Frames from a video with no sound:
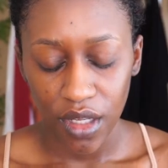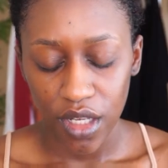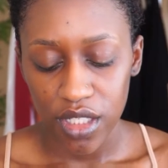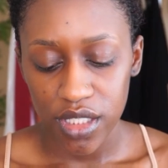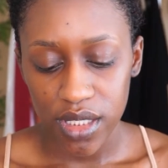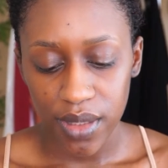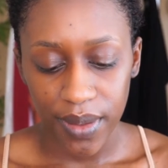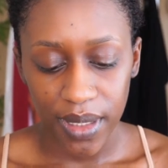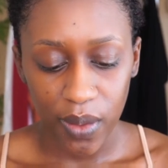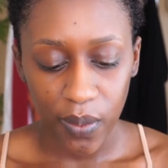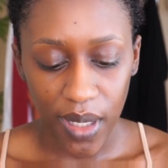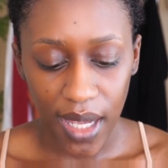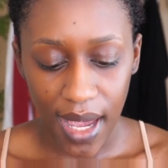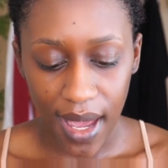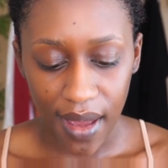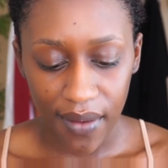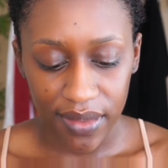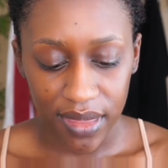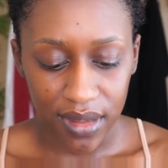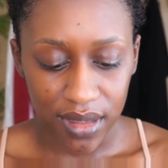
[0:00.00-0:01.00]
So here we
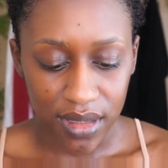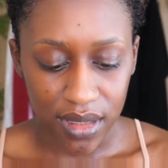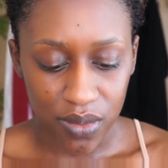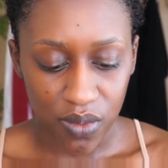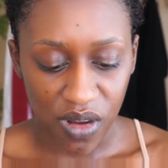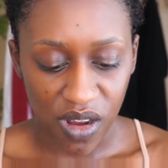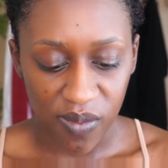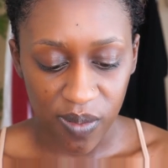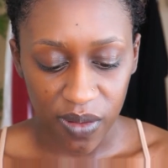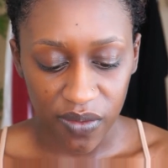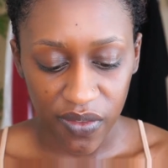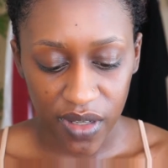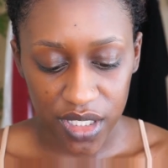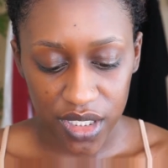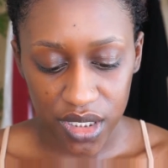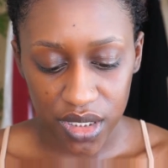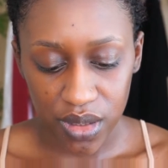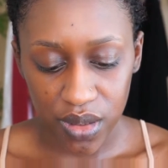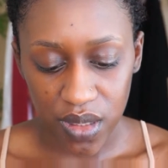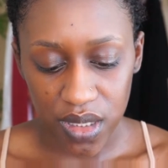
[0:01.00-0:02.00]
have the Suave
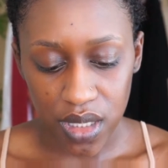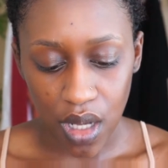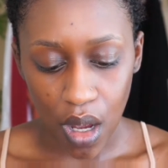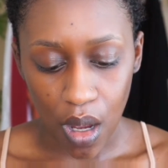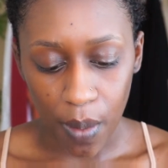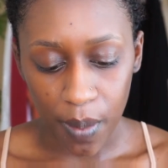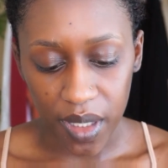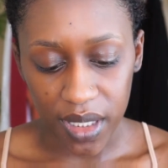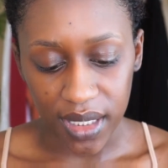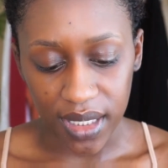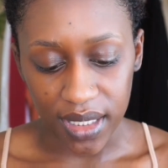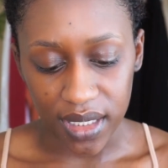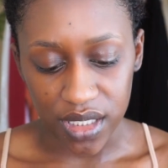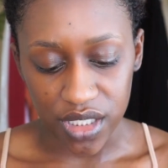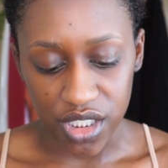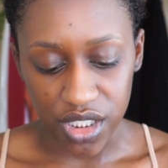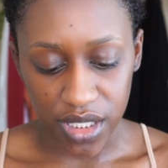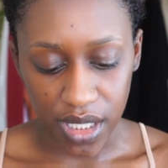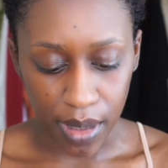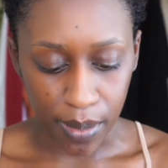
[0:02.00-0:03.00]
Professionals Almond and
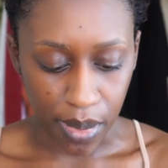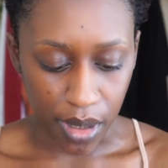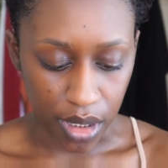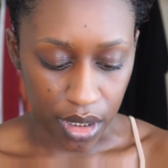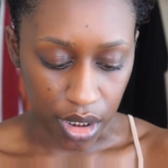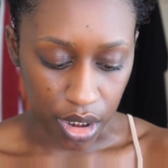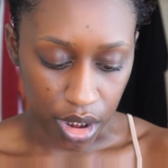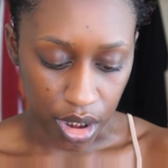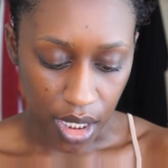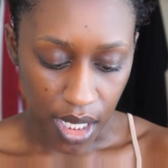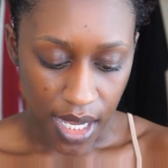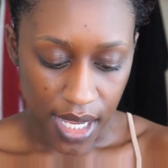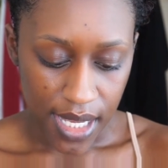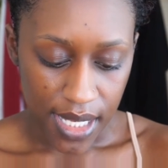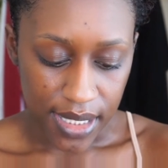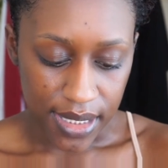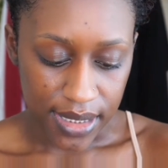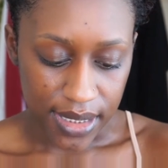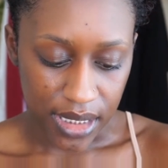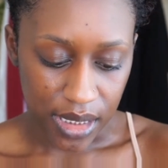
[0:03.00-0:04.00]
Shea Butter
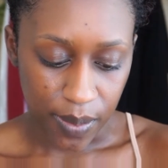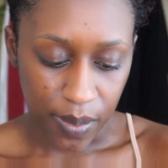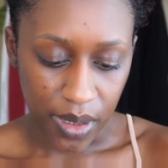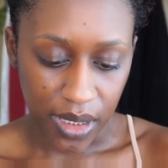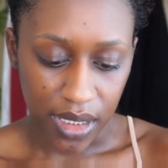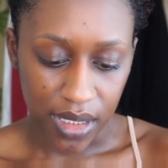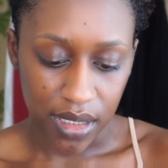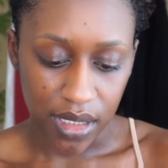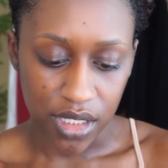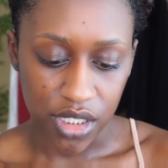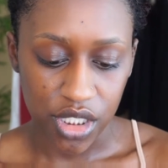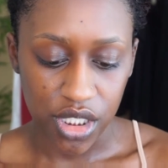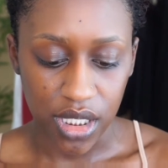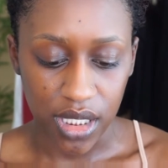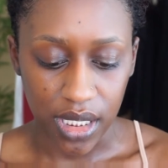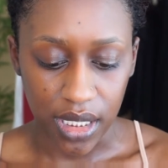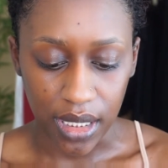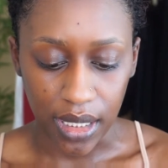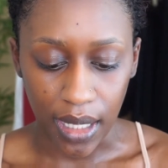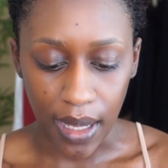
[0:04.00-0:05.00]
Deep
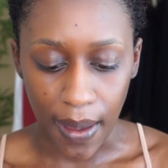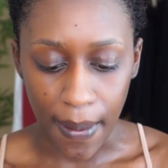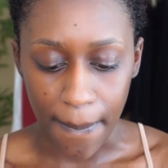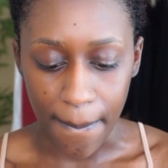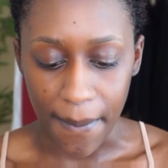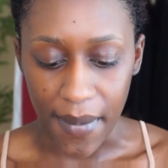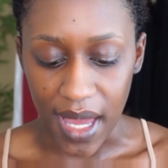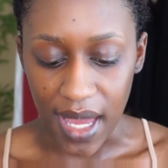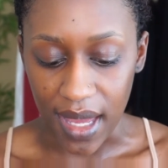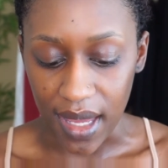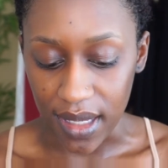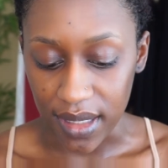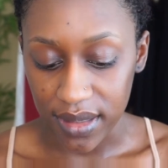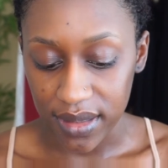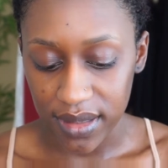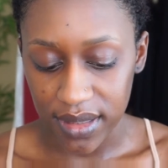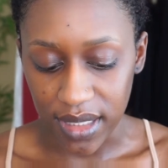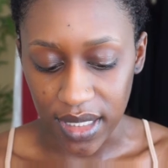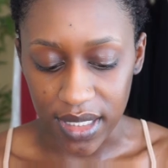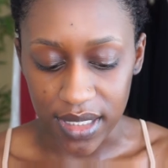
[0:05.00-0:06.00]
Conditioning
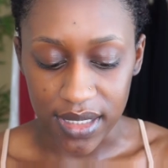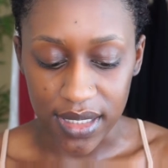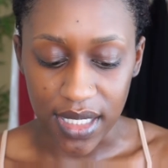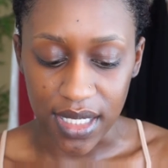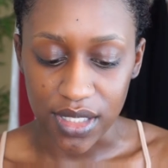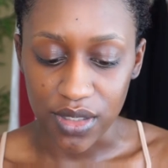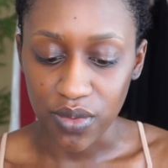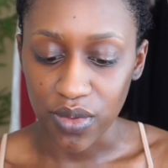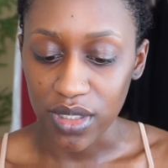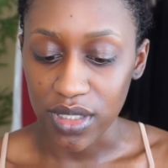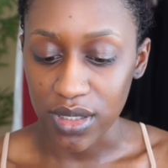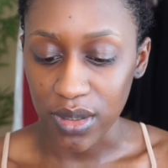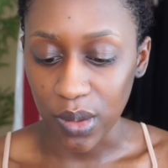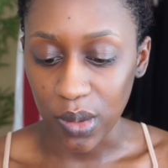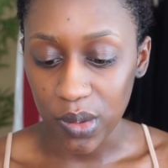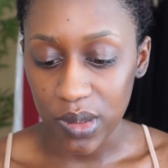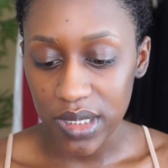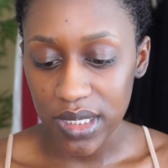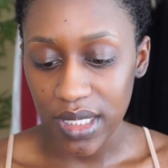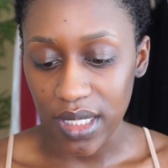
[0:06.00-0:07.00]
Mask. And it says
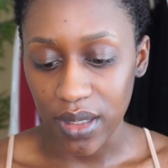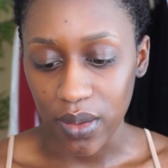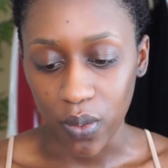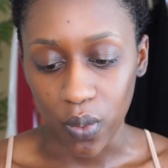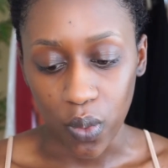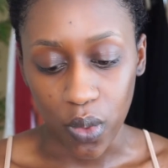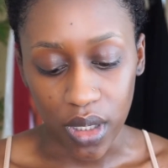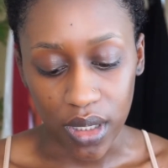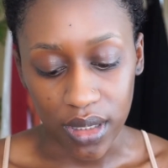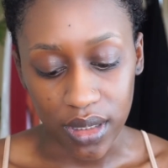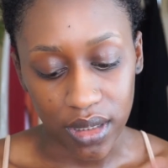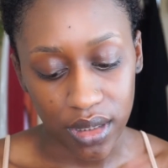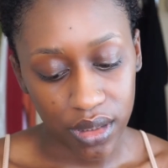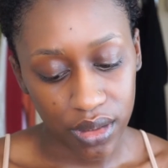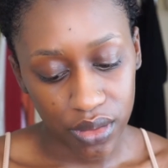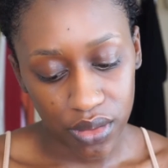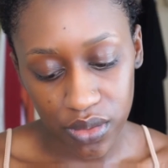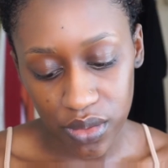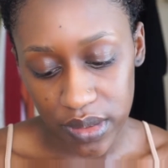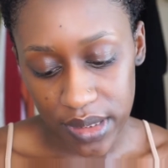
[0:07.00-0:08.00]
results in one
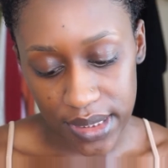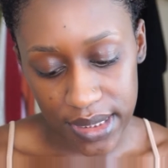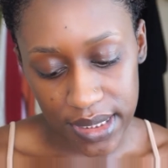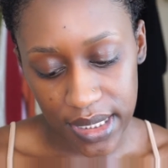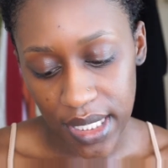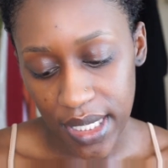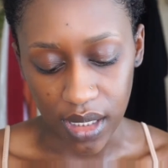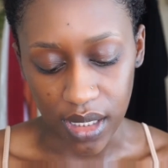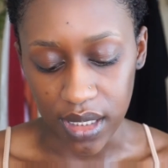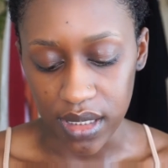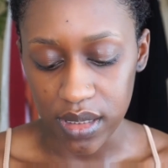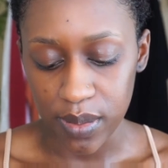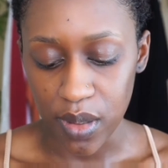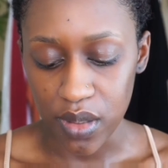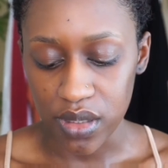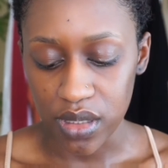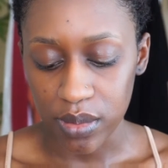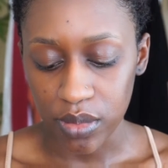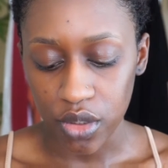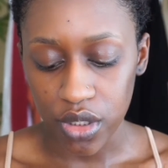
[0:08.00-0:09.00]
use. And it's
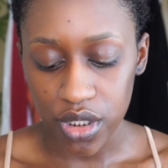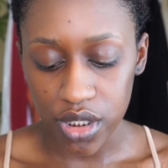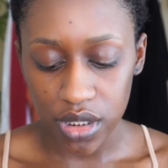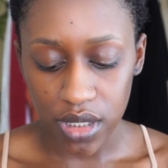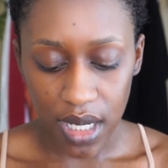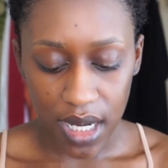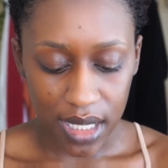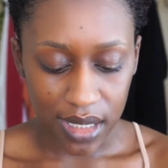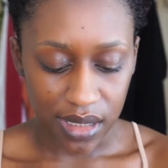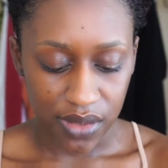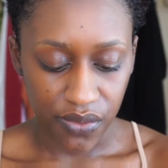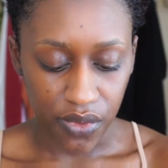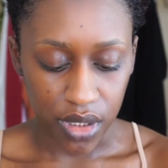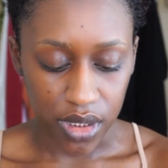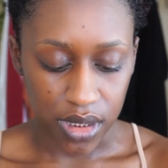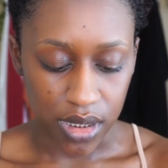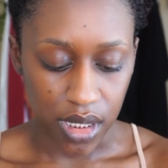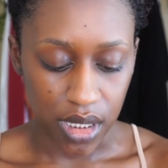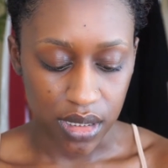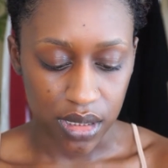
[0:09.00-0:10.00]
supposed to moisturize for
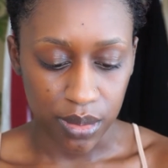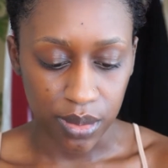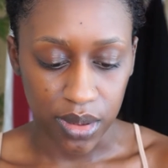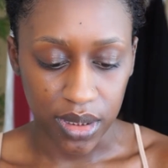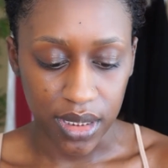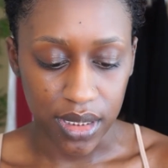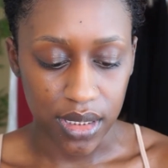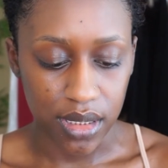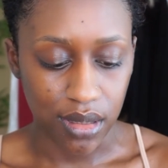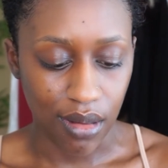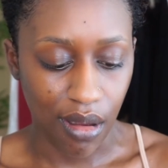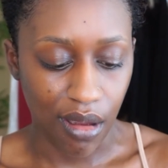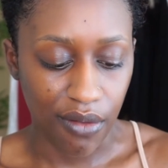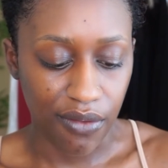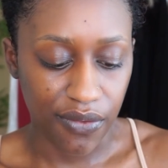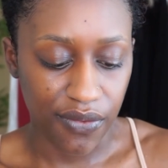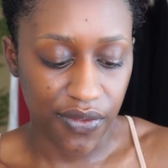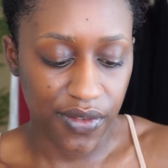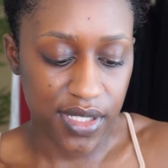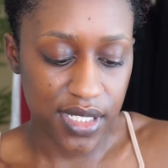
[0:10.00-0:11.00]
touchably
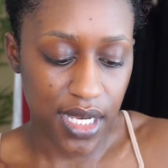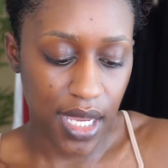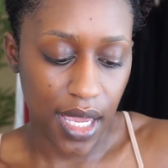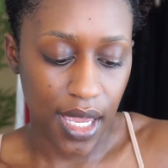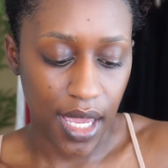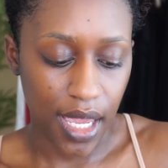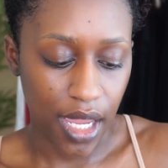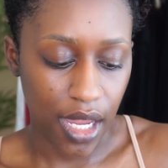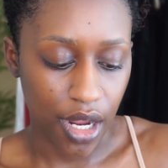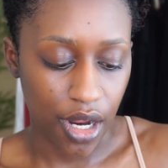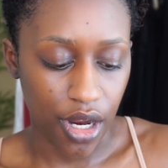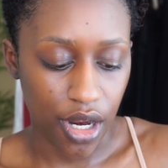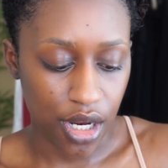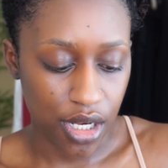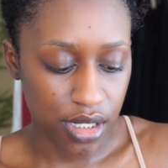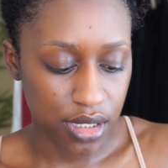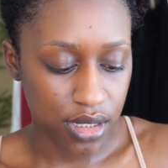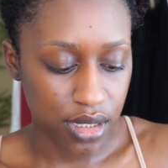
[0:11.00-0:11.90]
soft hair.